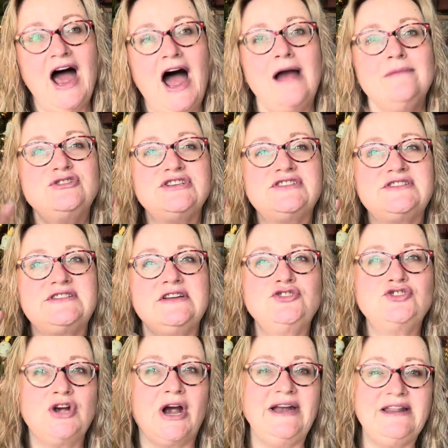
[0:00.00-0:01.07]
I'm just still
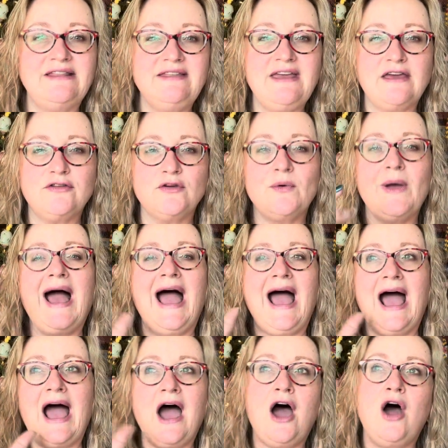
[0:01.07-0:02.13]
trying to think through
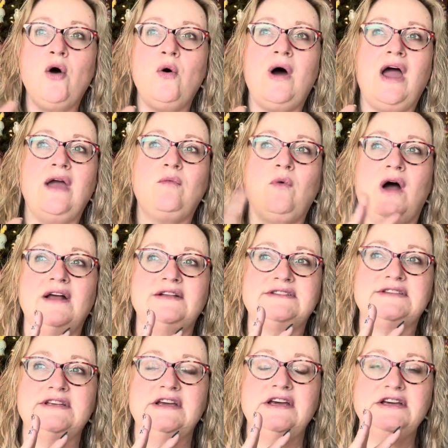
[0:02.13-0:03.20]
how I want